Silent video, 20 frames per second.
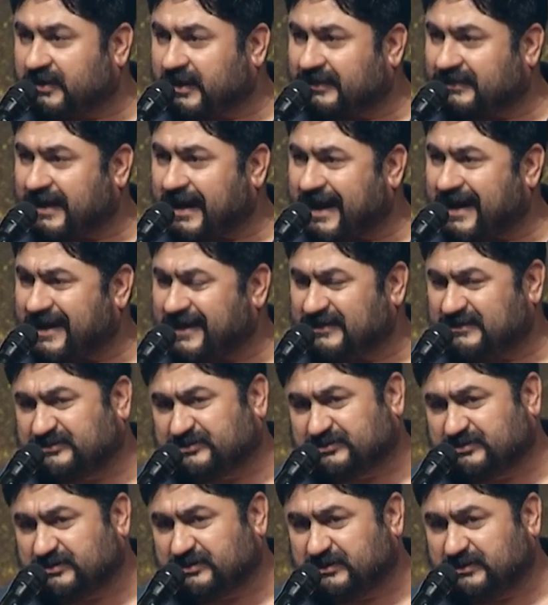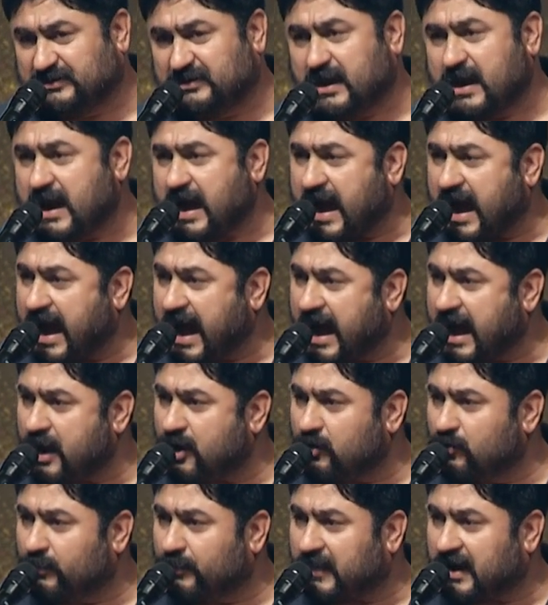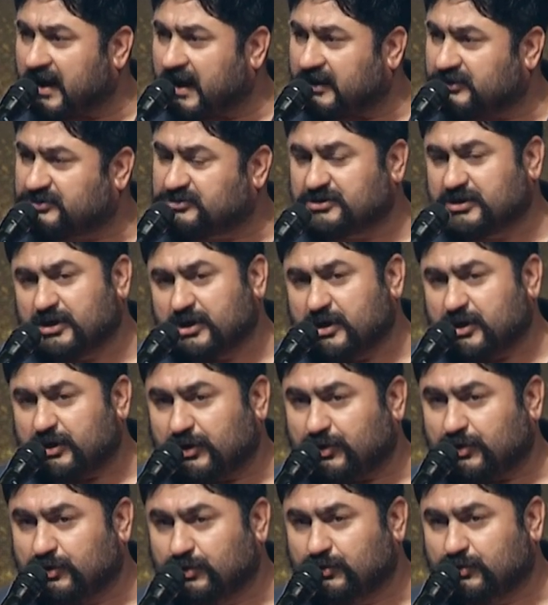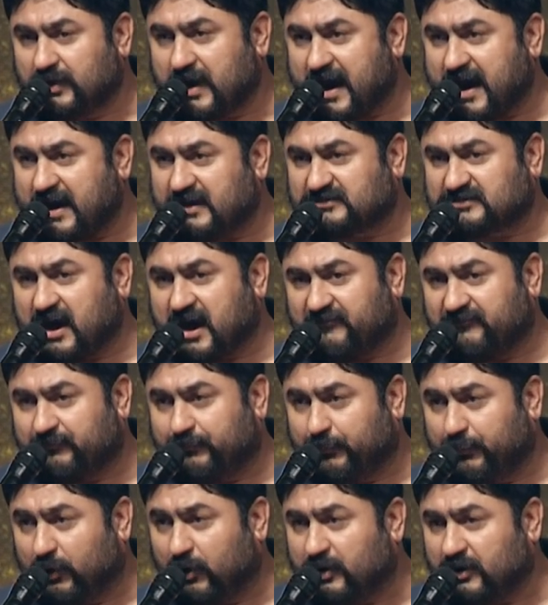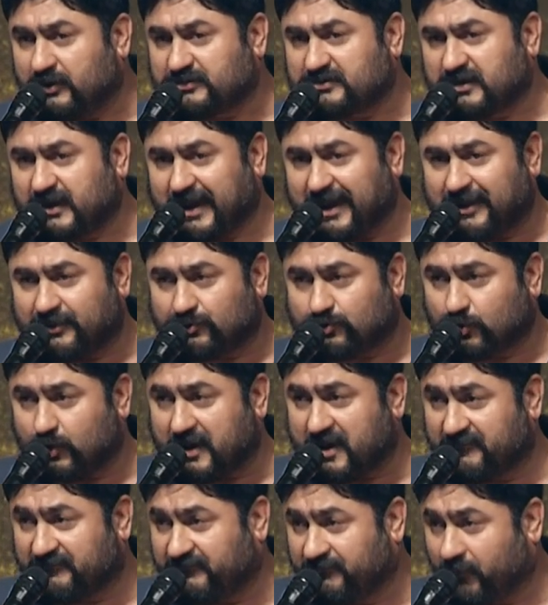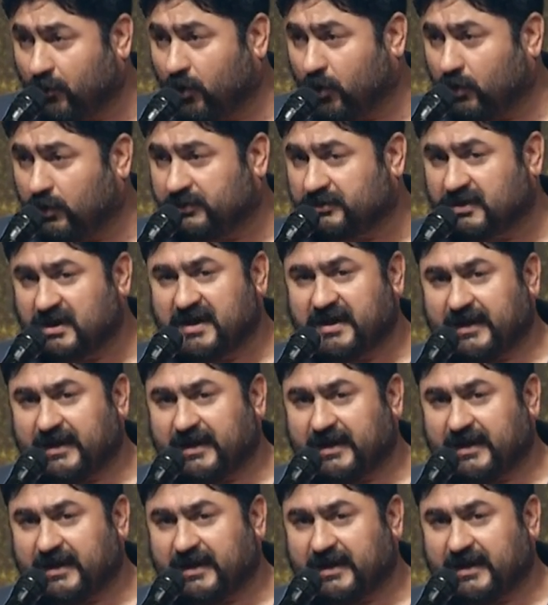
that I see how much you guys have put into effort